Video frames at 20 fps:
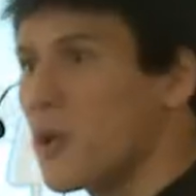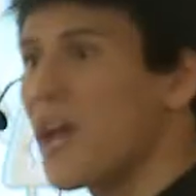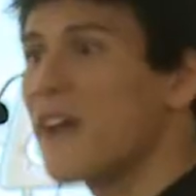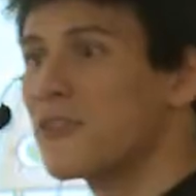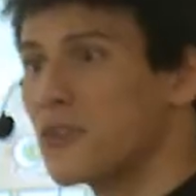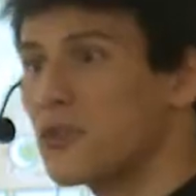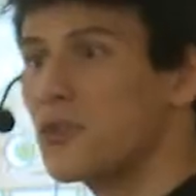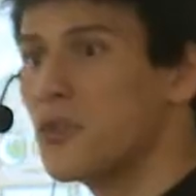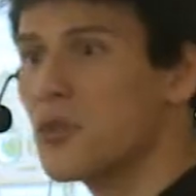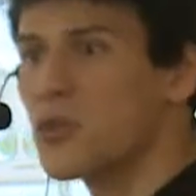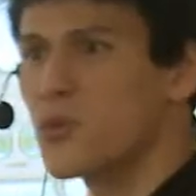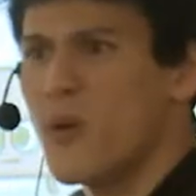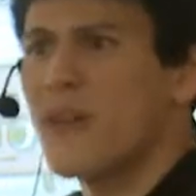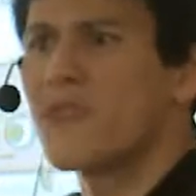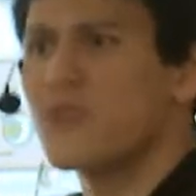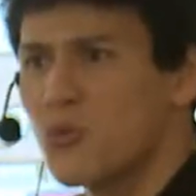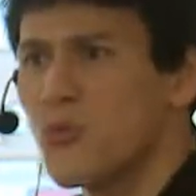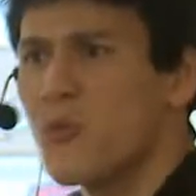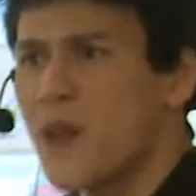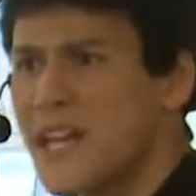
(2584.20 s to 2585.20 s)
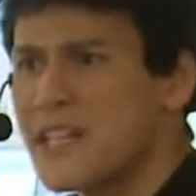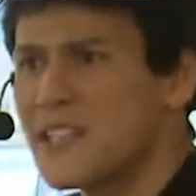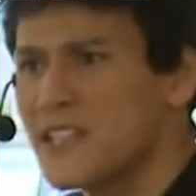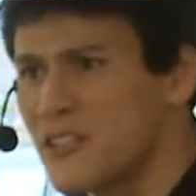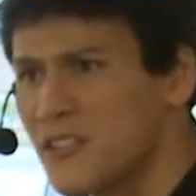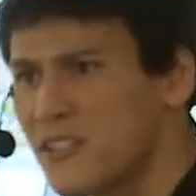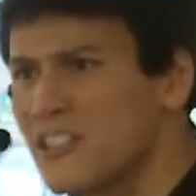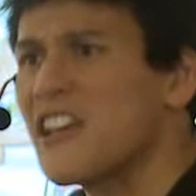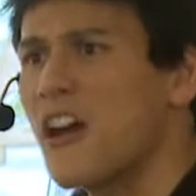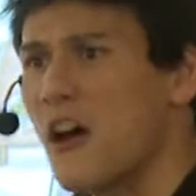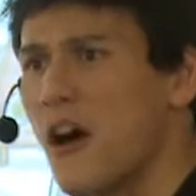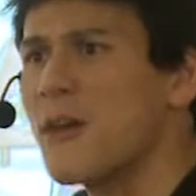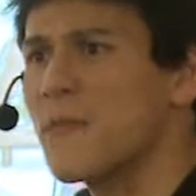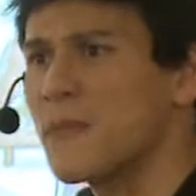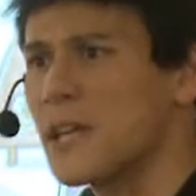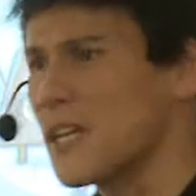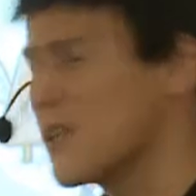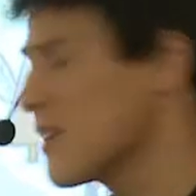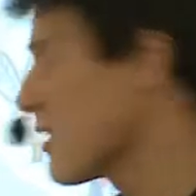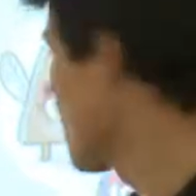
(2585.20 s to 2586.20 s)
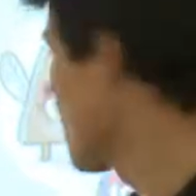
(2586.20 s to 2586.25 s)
have to use. We have to raise the army.